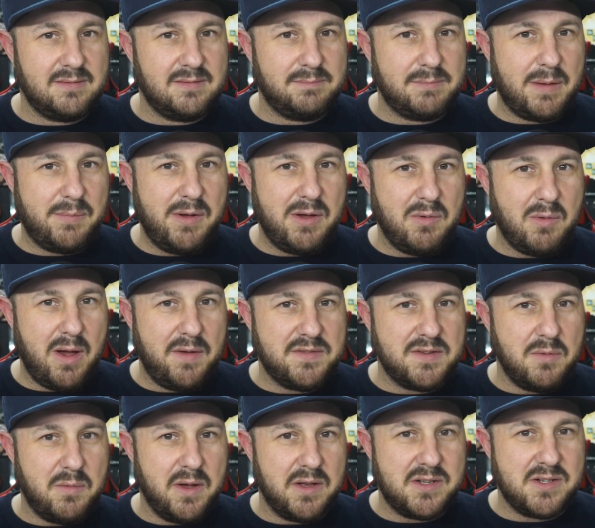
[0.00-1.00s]
Maybe your
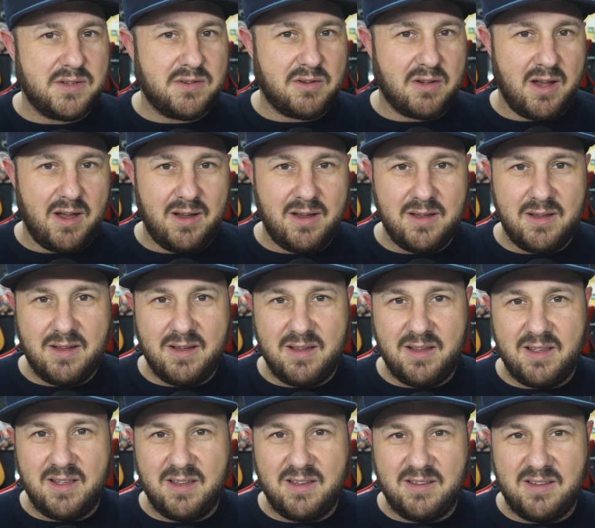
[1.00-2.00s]
wife's a witch, Greg.
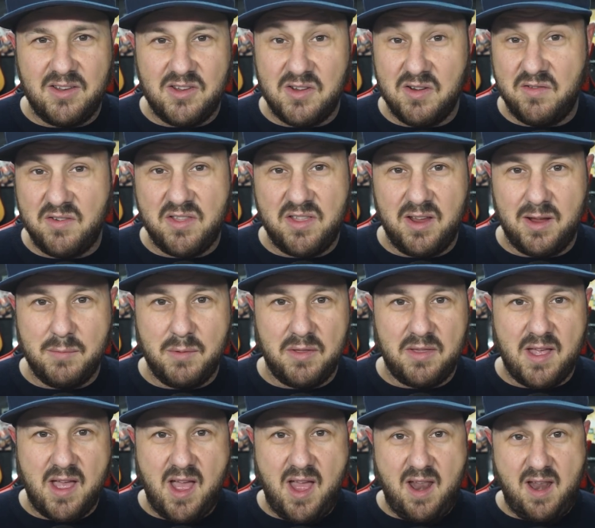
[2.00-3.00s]
Did you ever think about
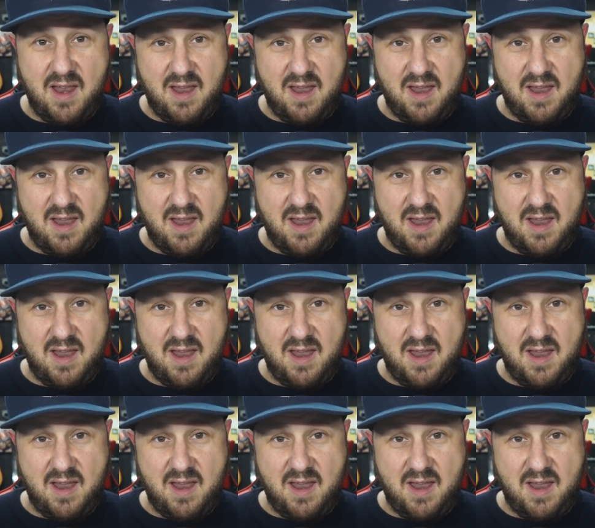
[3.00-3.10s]
that?